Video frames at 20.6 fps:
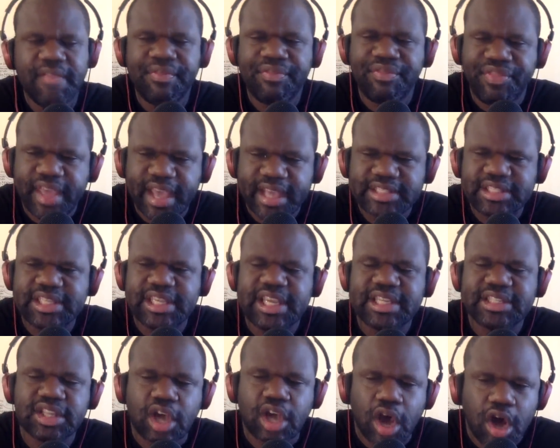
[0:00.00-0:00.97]
this
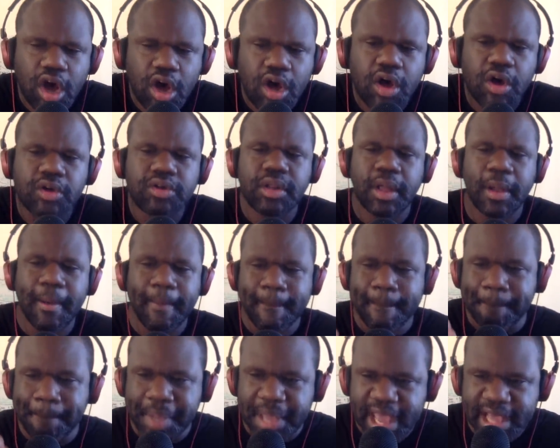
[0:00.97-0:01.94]
is
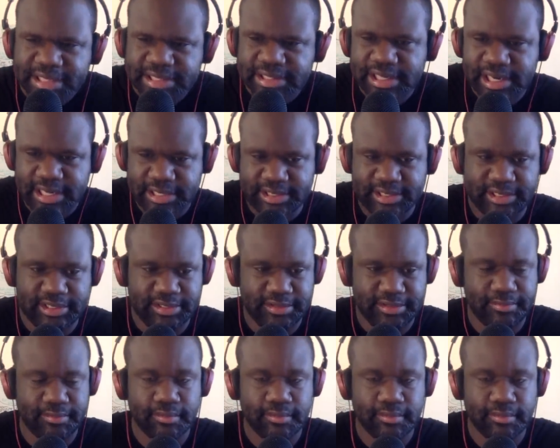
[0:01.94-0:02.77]
called business.